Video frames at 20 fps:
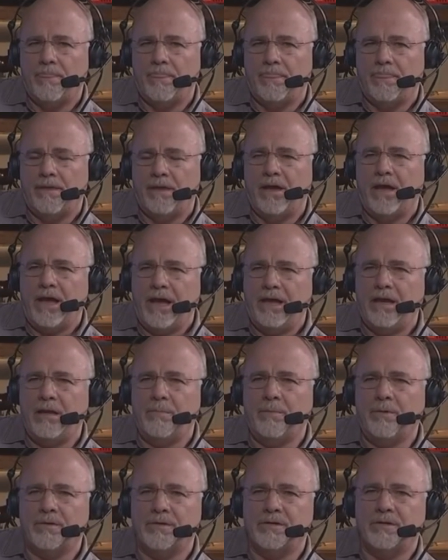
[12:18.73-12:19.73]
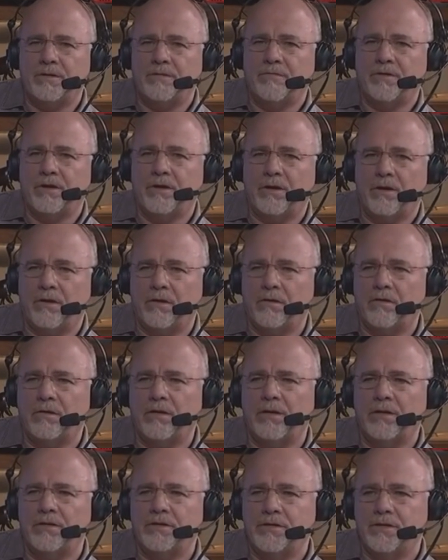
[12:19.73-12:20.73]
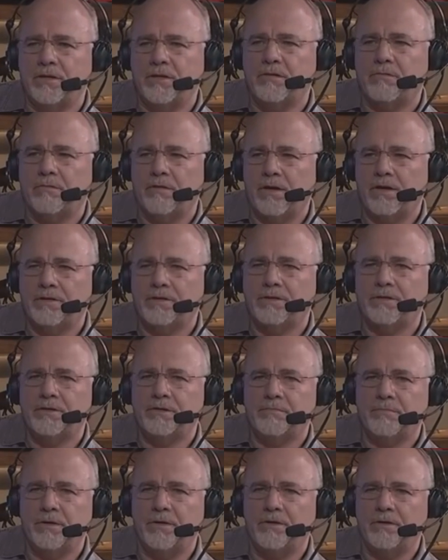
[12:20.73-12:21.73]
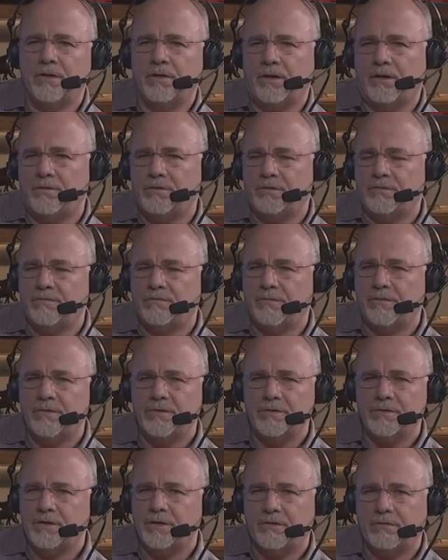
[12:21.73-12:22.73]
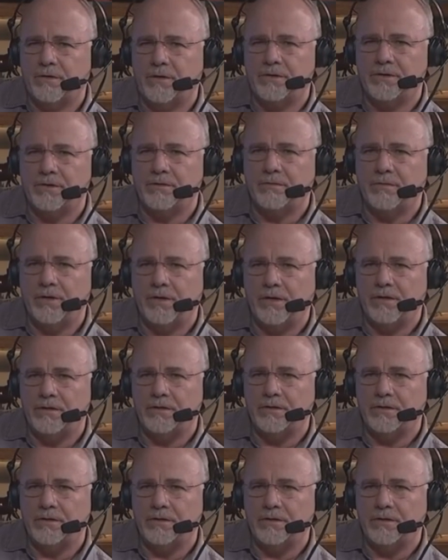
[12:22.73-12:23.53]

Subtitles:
80% of the current generation's millionaires are first-generation rich.